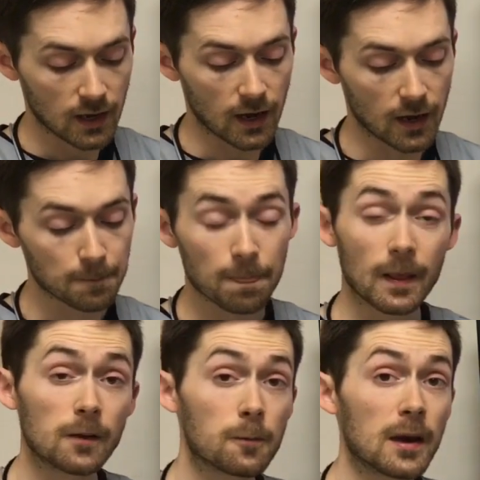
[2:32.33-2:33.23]

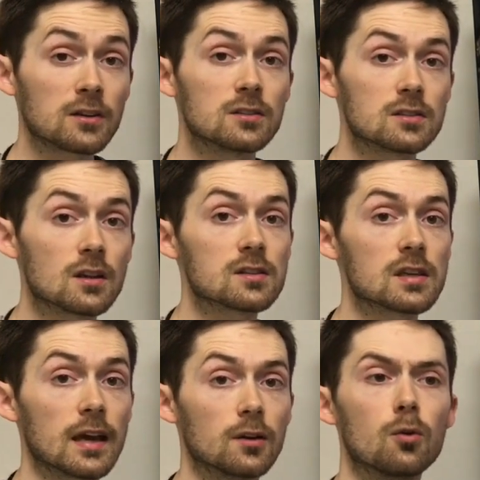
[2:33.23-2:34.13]
And if a patient does
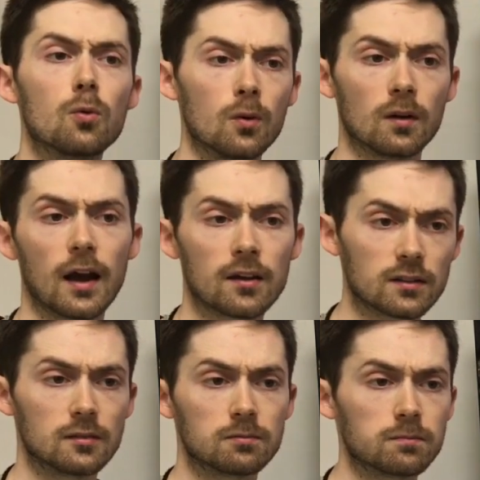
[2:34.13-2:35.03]
say, "Oh, actually,